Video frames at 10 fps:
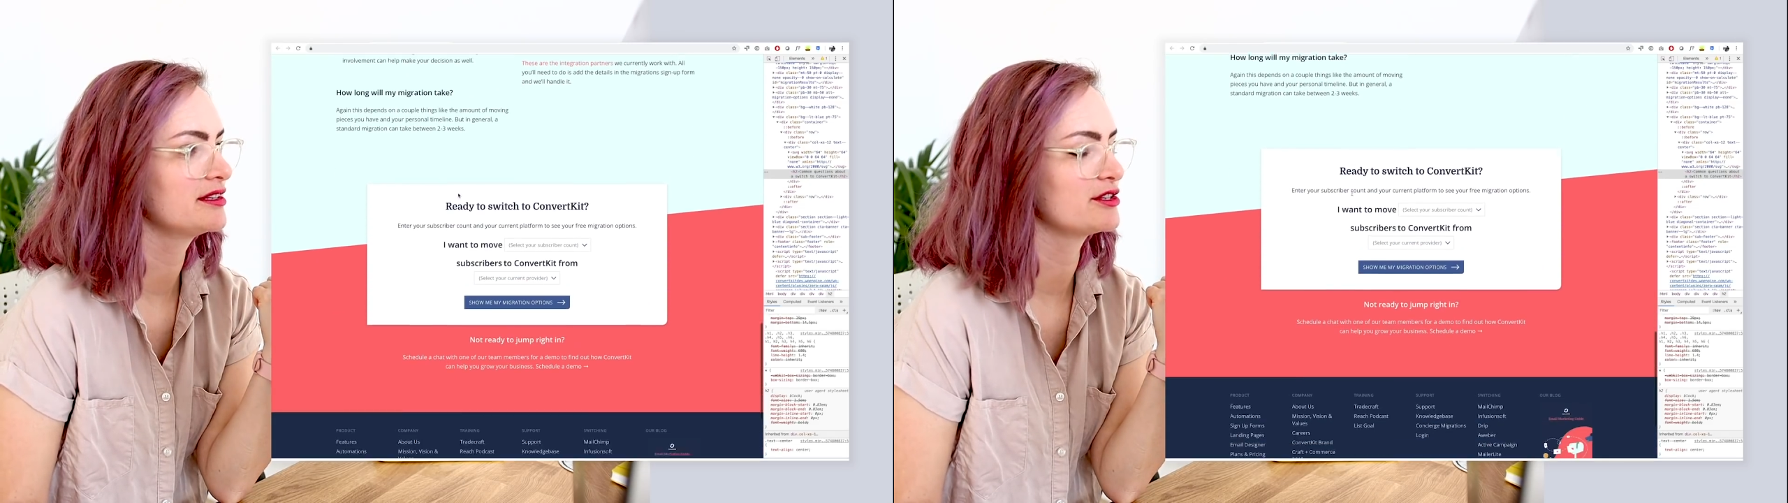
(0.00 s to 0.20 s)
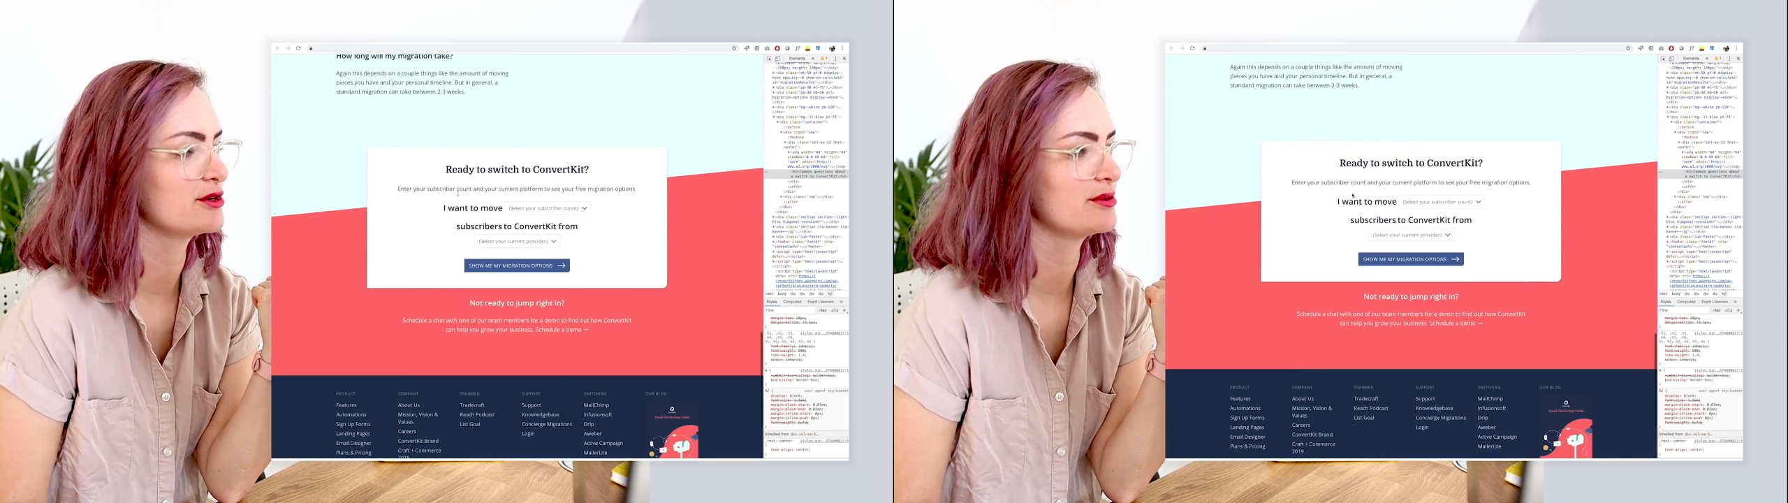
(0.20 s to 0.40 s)

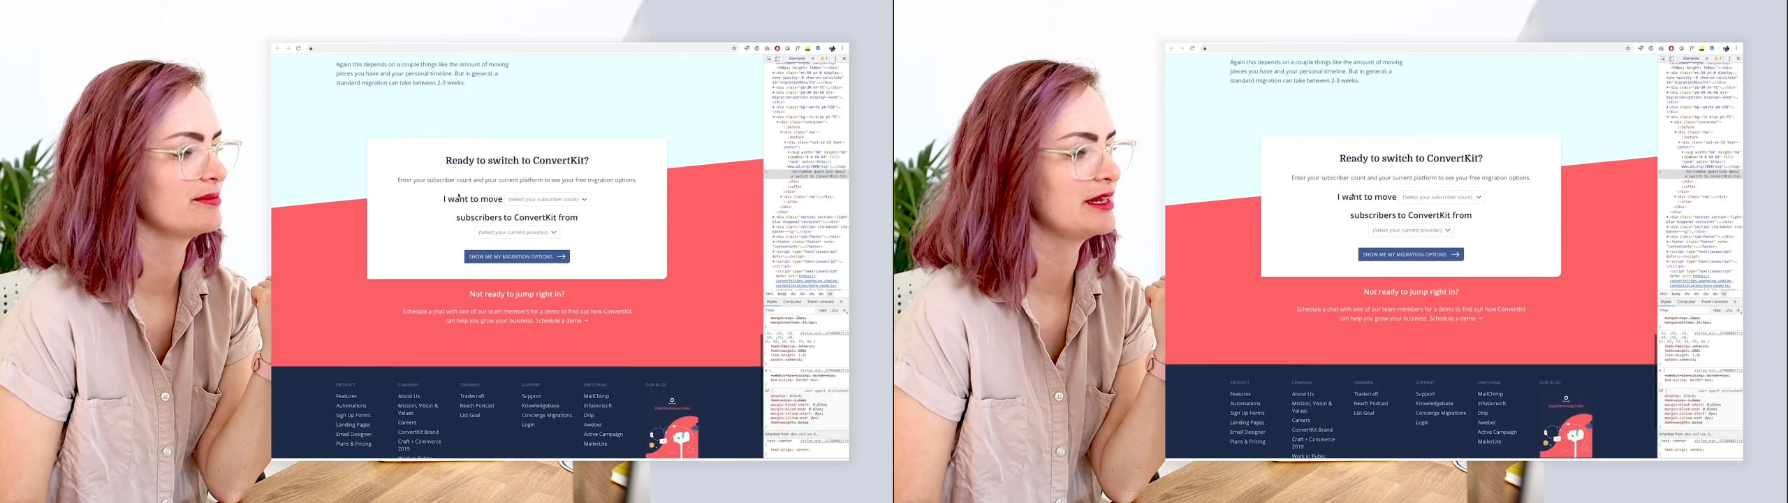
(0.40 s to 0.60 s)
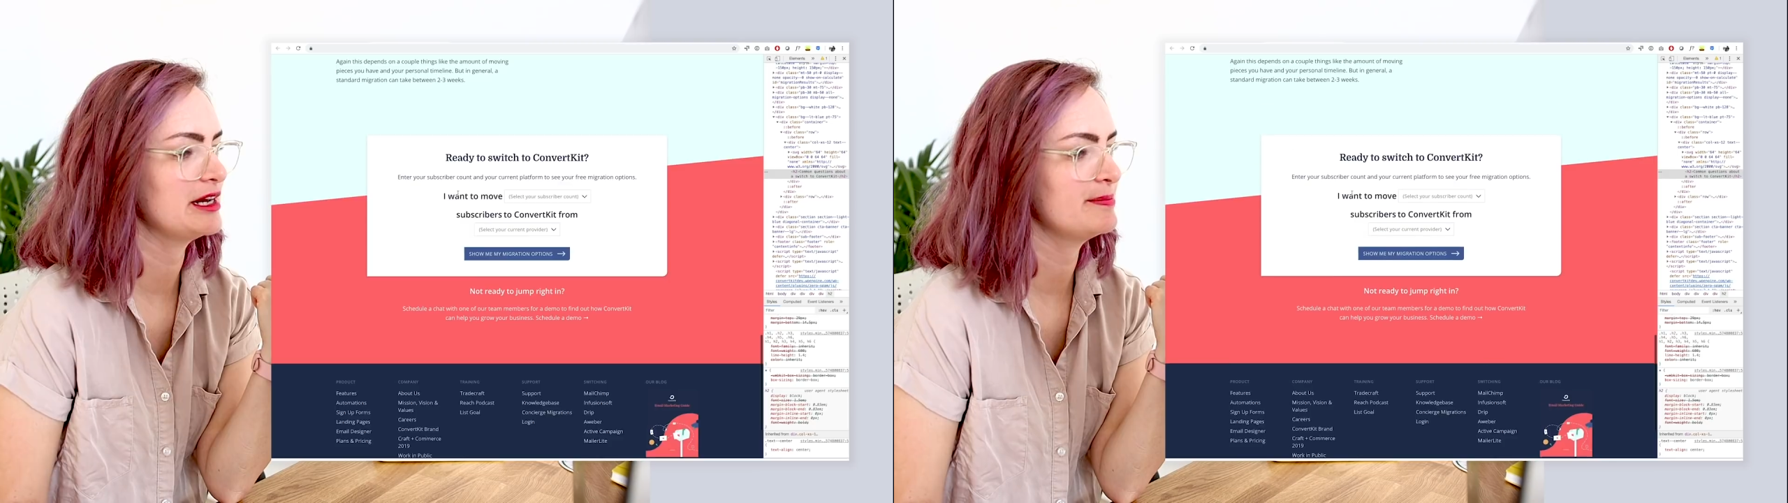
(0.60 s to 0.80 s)
So,
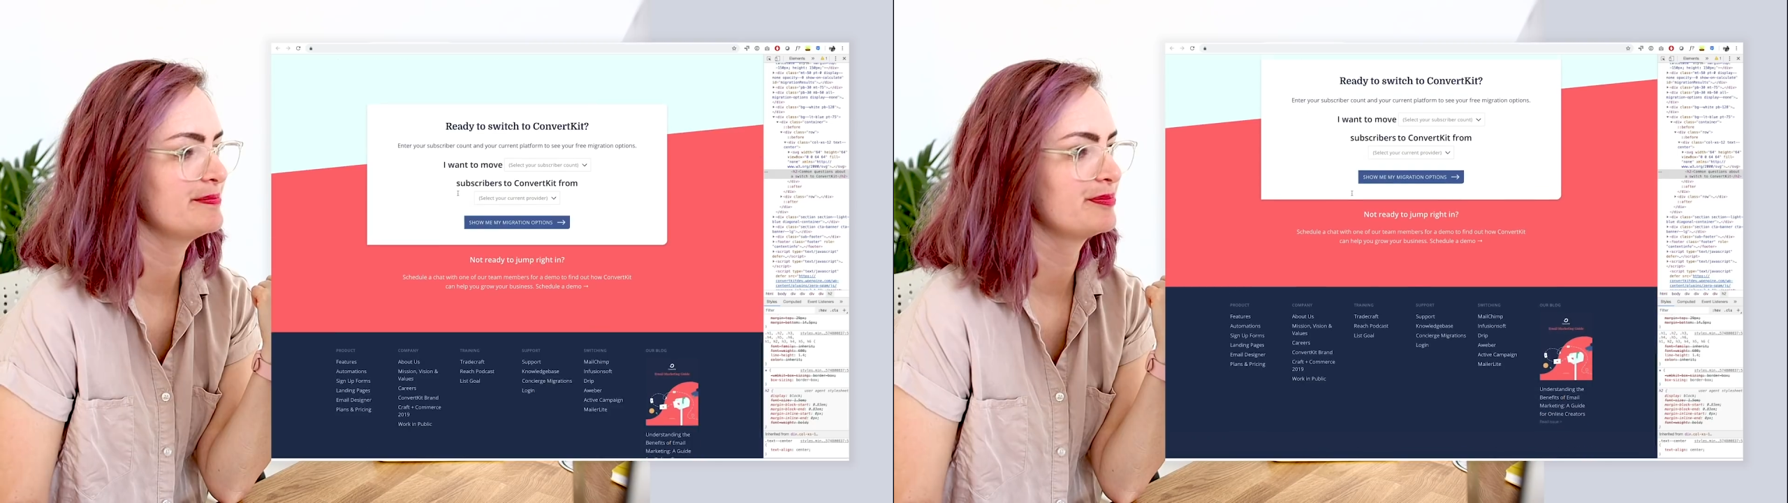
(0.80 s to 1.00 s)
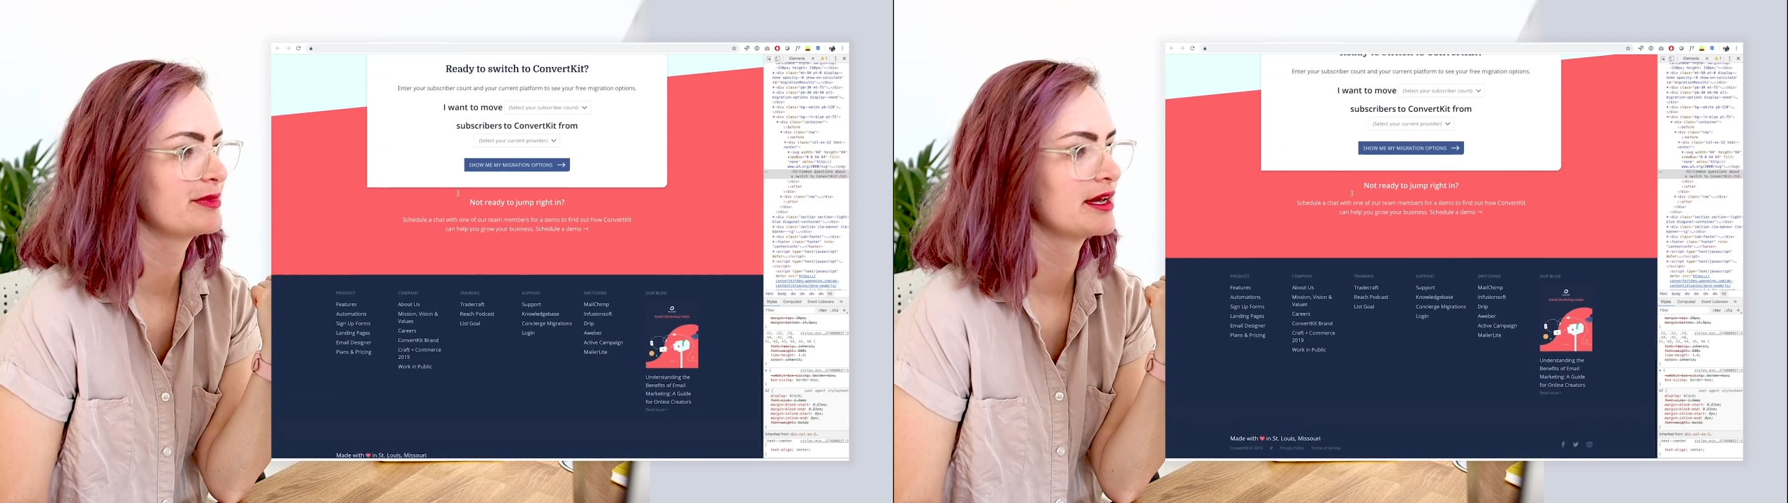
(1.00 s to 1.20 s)
yep,
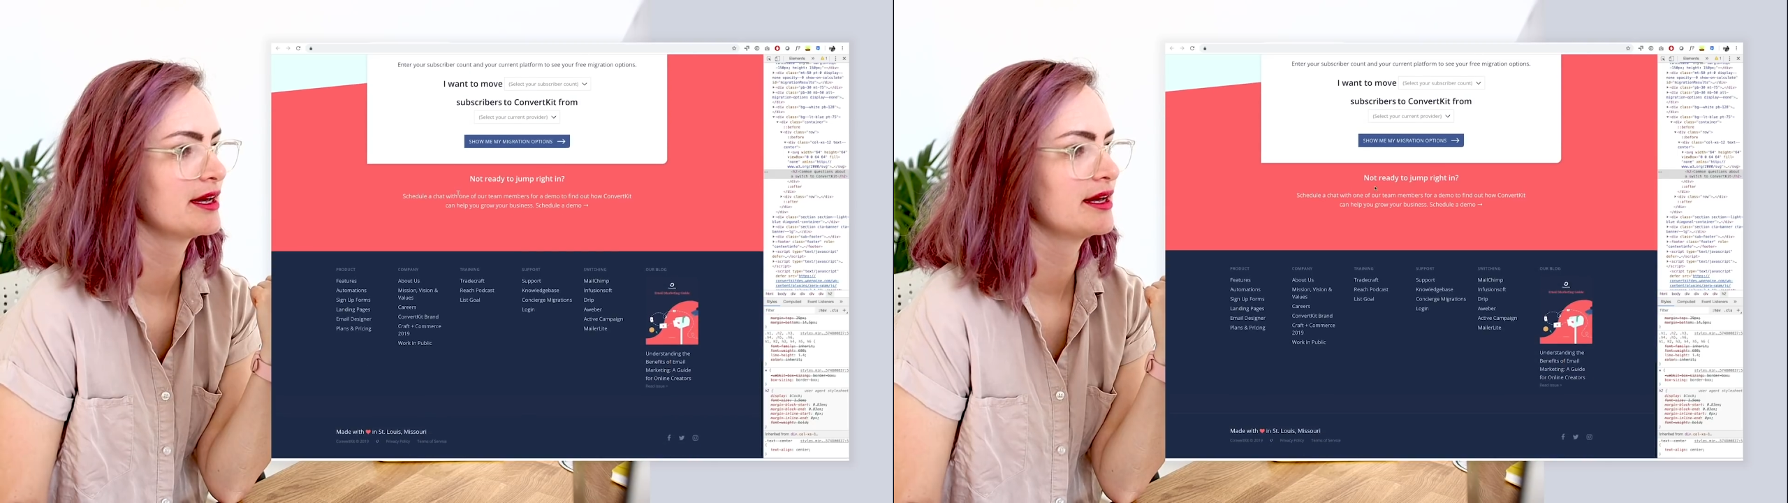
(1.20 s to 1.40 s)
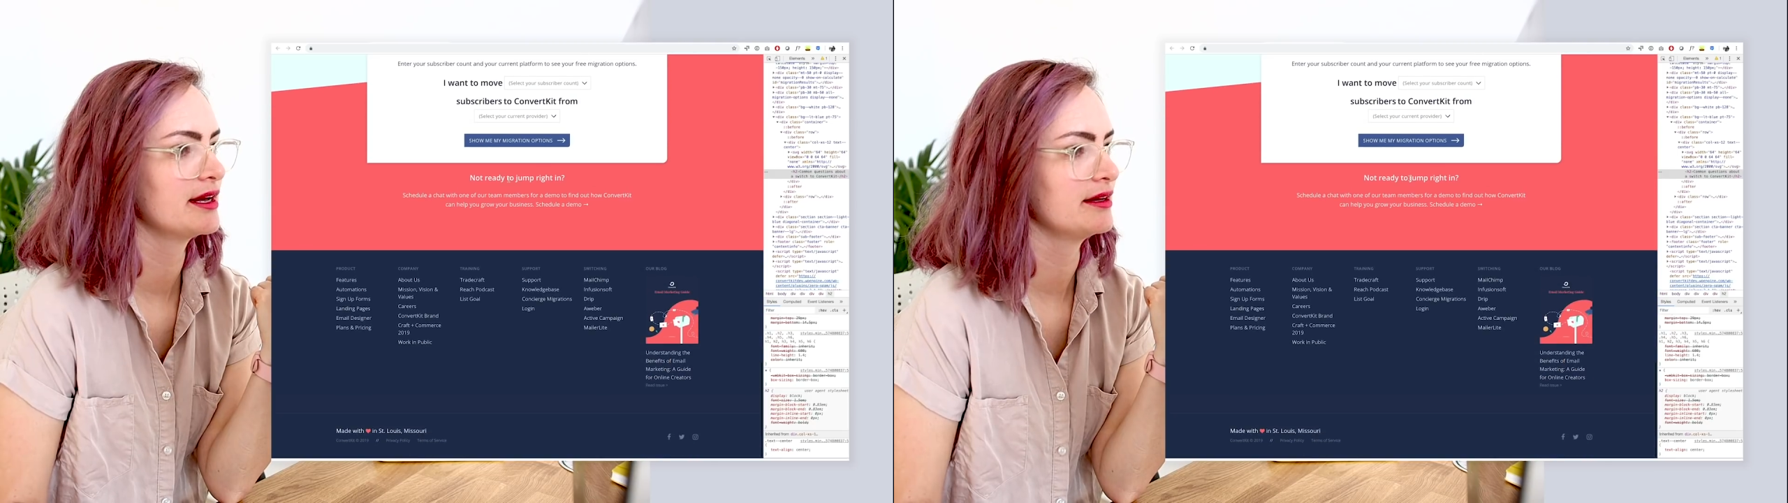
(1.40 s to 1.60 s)

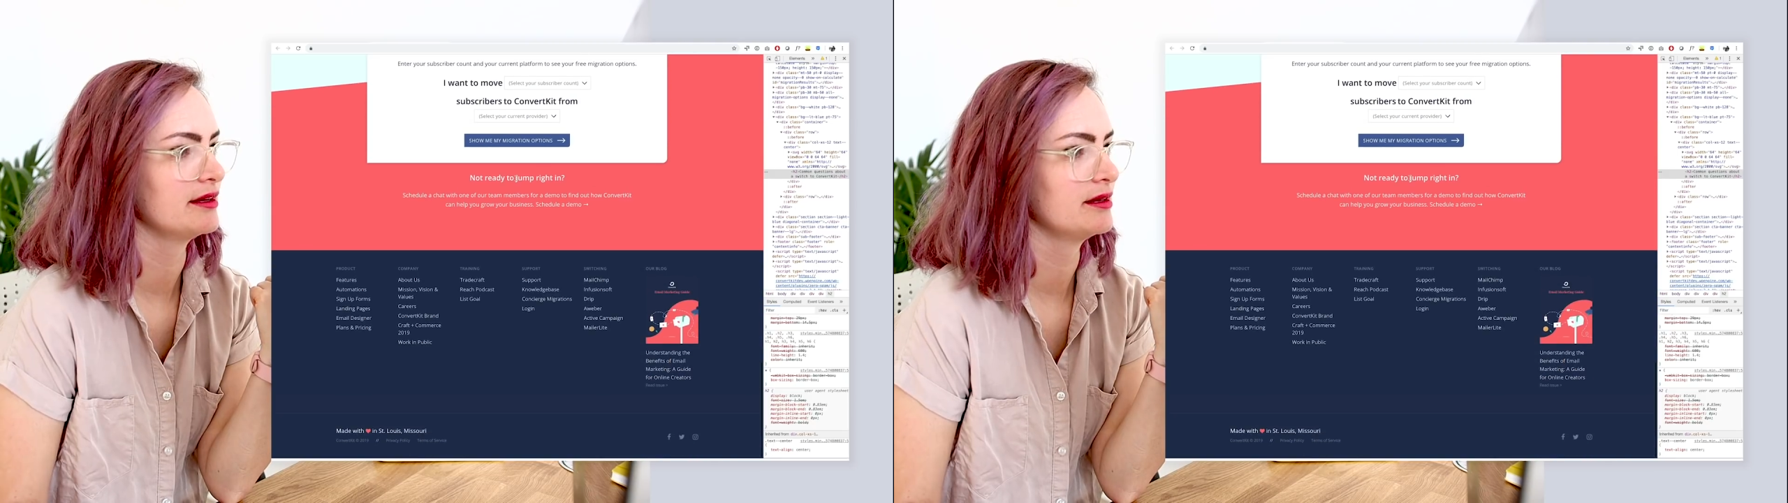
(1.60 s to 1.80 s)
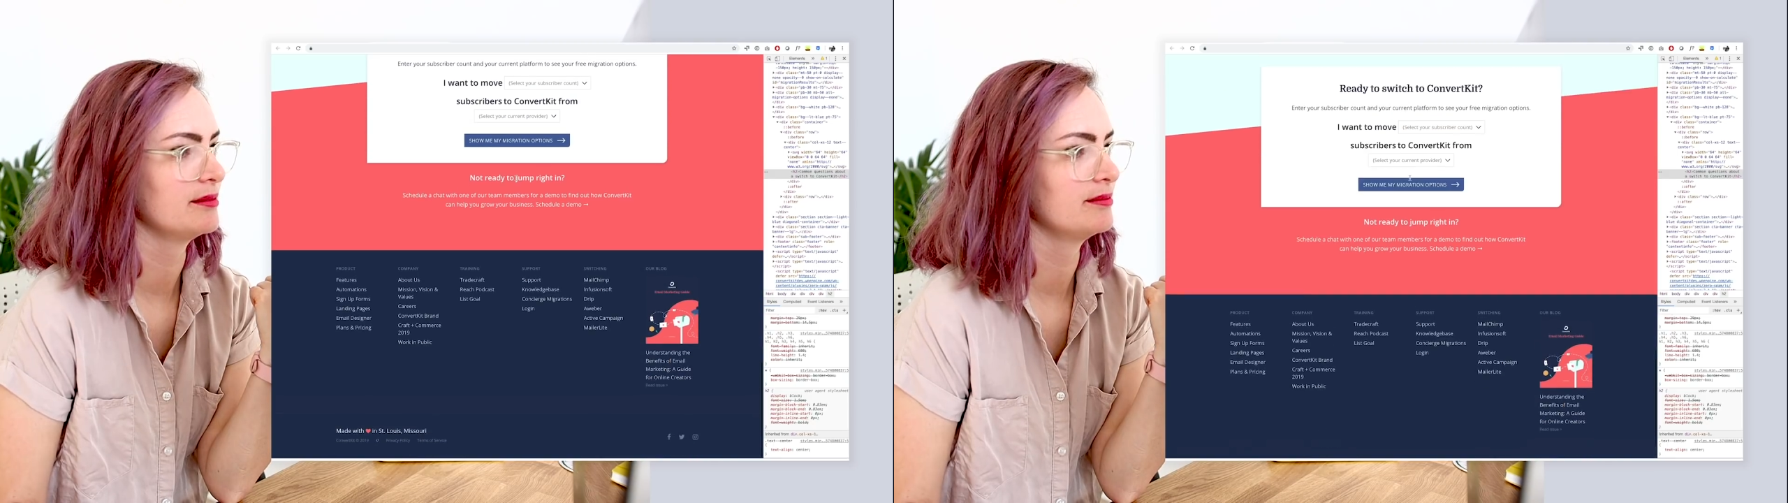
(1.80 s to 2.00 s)

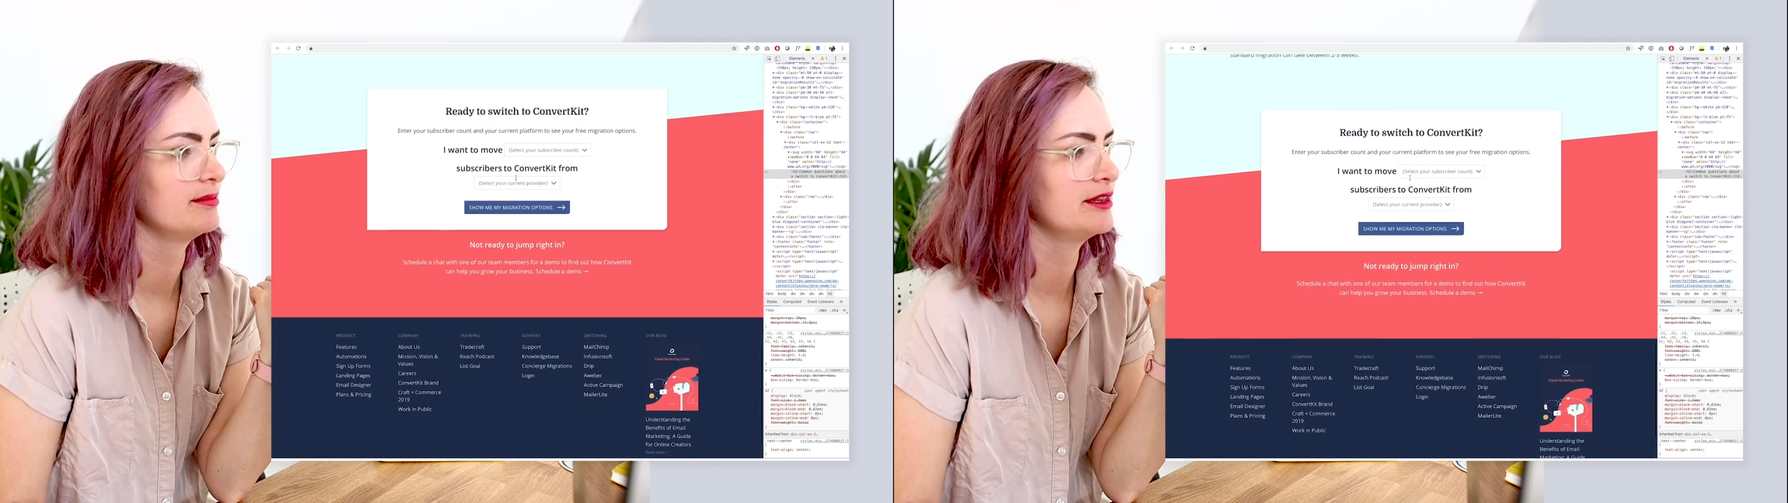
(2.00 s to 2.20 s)
um,